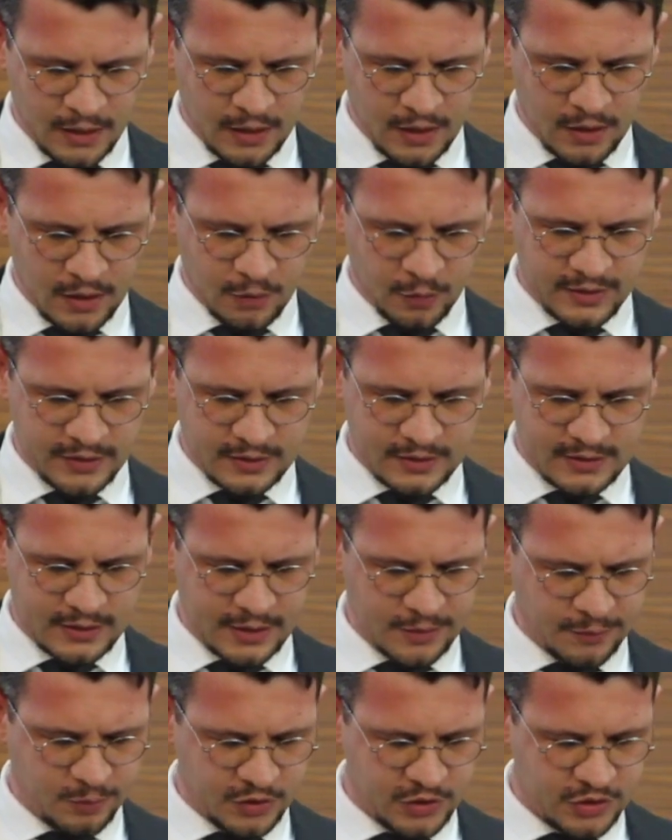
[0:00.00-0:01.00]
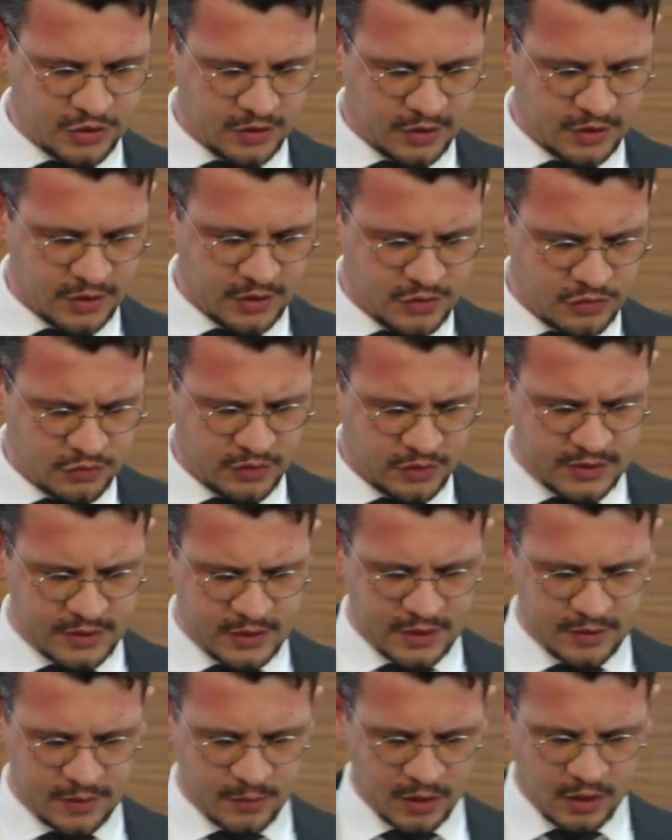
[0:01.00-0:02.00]
when the temple stood in
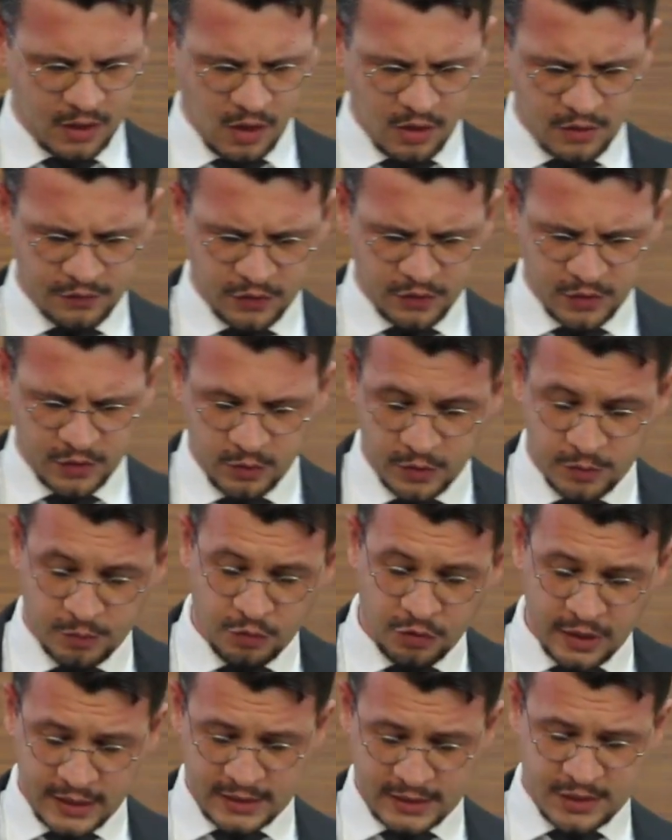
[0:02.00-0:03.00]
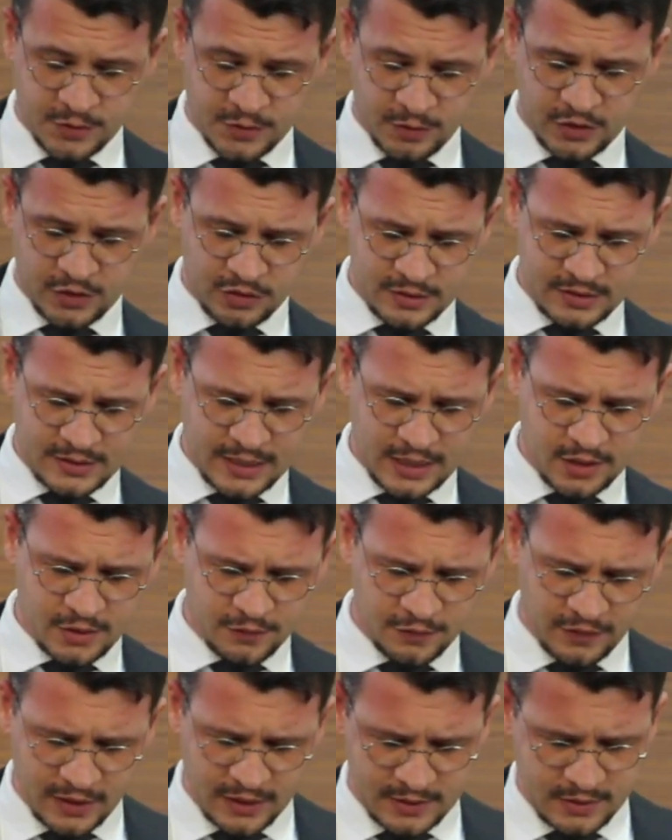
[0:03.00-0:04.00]
Jerusalem, a convert would bring a special
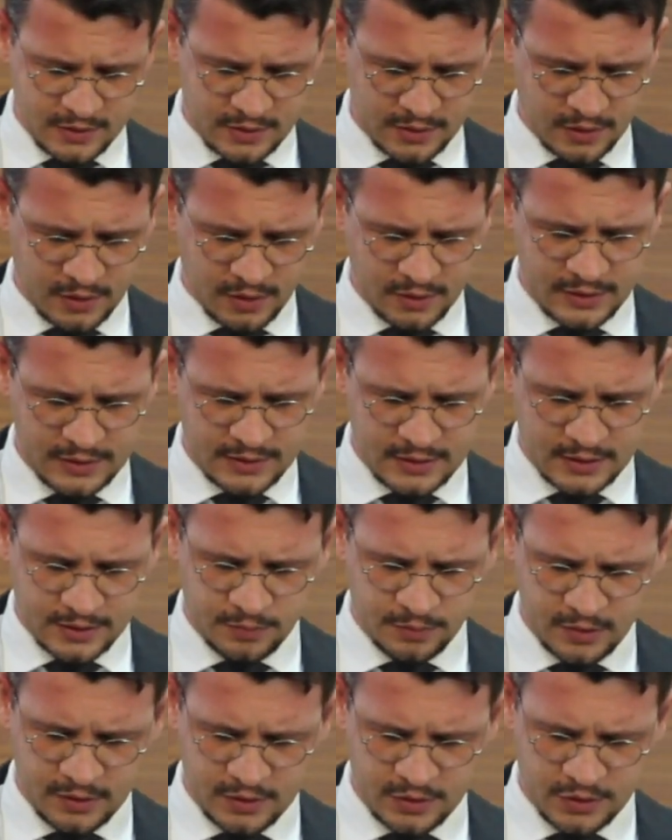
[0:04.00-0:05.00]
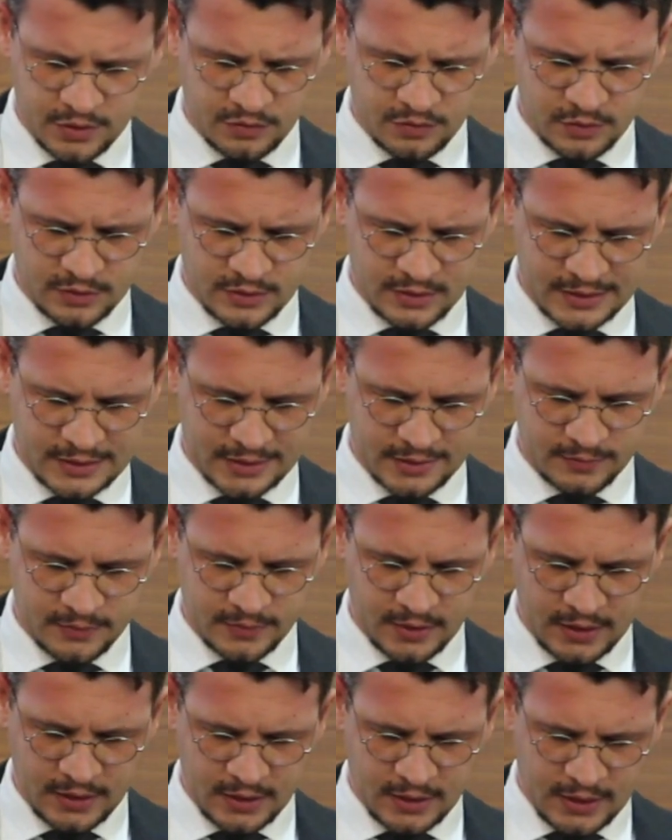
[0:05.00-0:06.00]
sacrifice to the holy temple in Jerusalem.
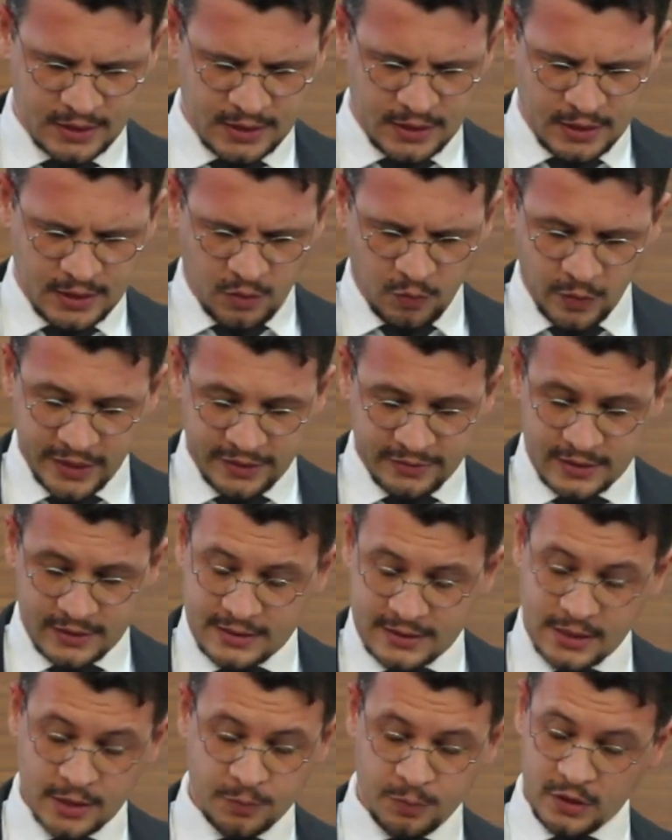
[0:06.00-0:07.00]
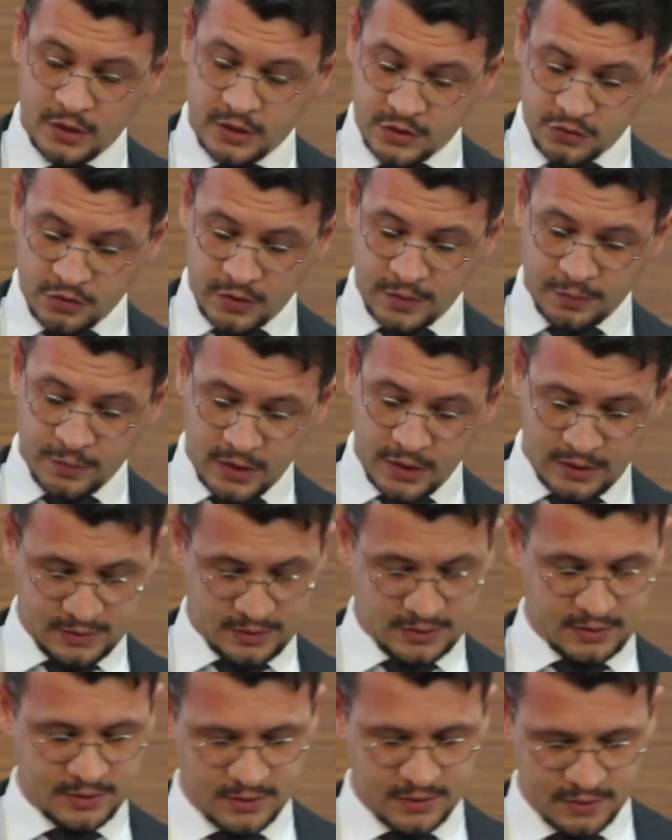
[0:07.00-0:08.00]
When the temple is rebuilt,
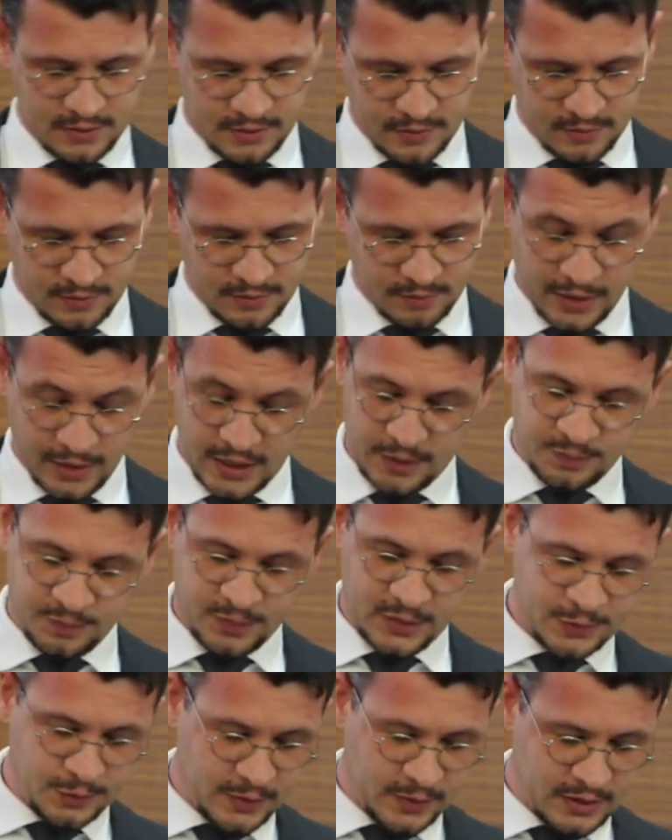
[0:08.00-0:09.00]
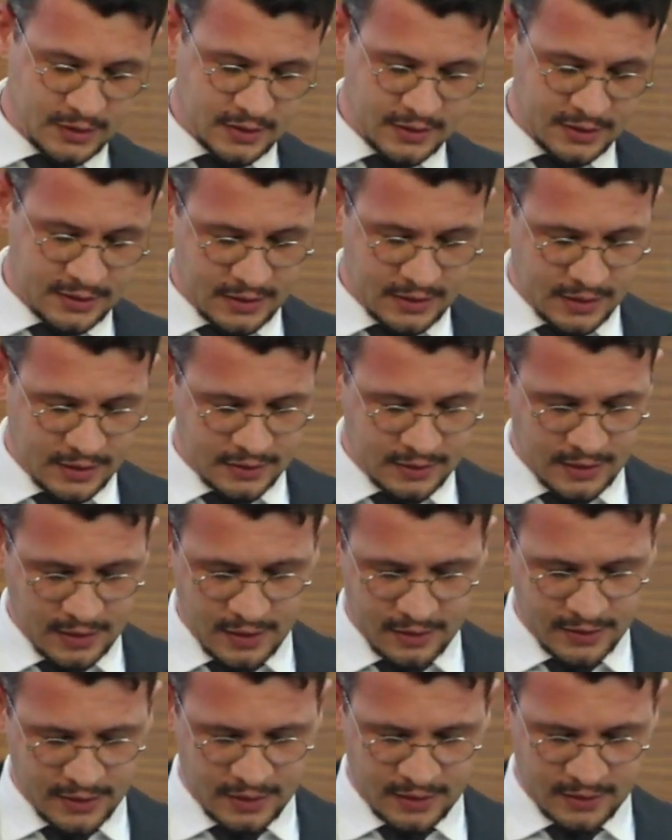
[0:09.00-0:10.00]
may it be speedily done in our
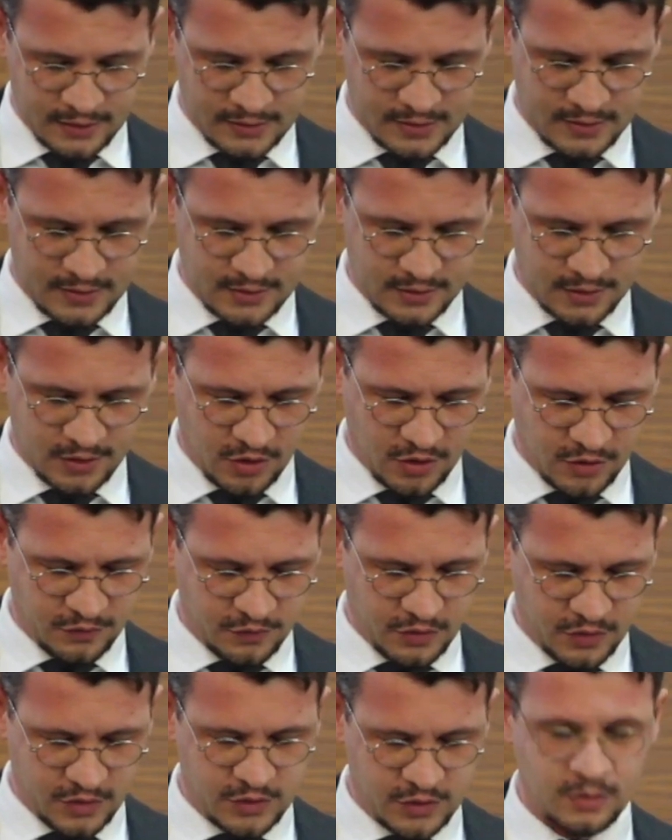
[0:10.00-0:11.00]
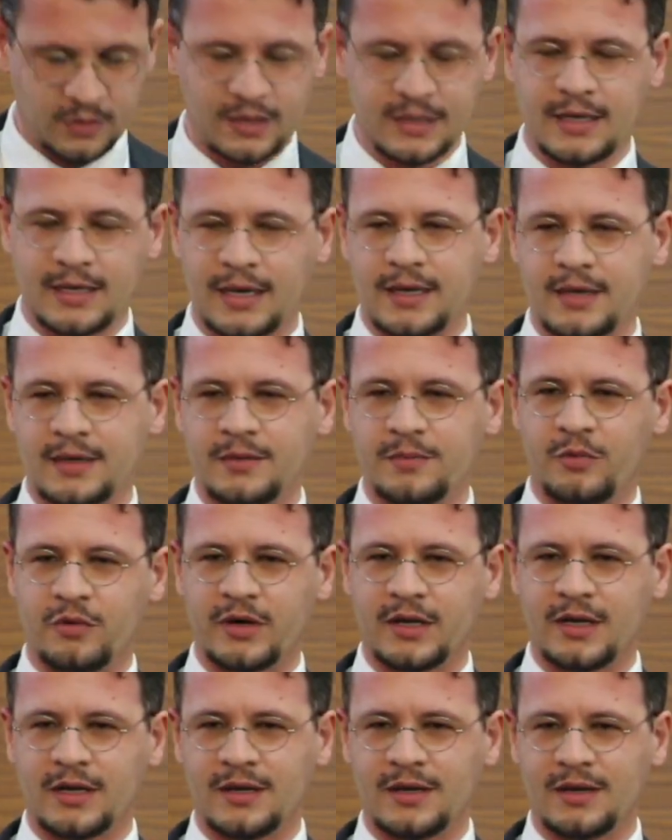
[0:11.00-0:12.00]
days, converts will again
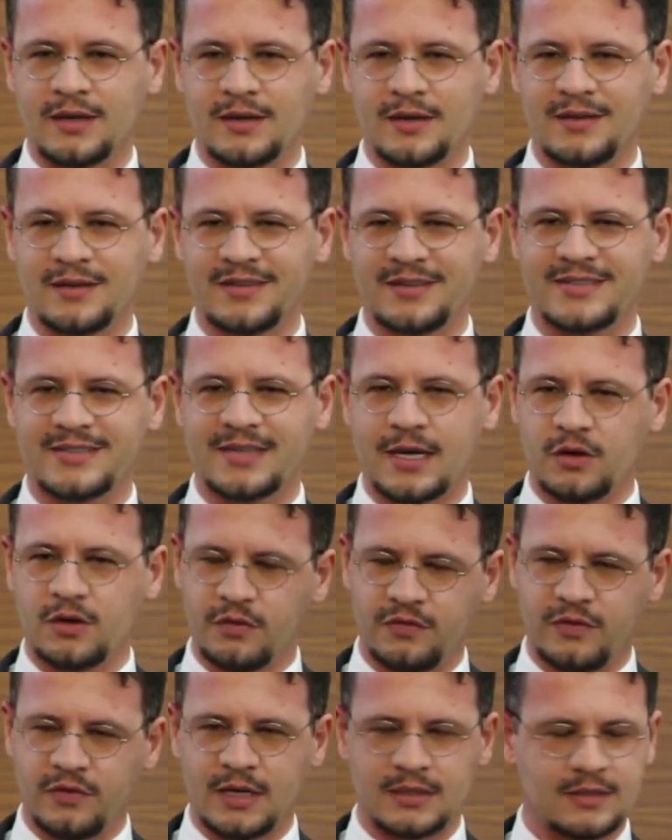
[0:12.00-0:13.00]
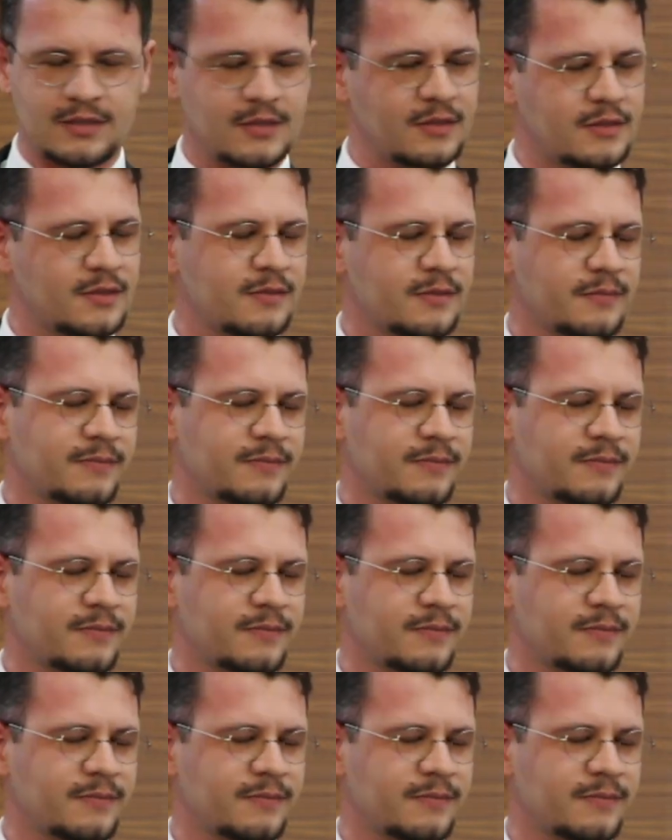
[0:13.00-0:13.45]
bring sacrifices.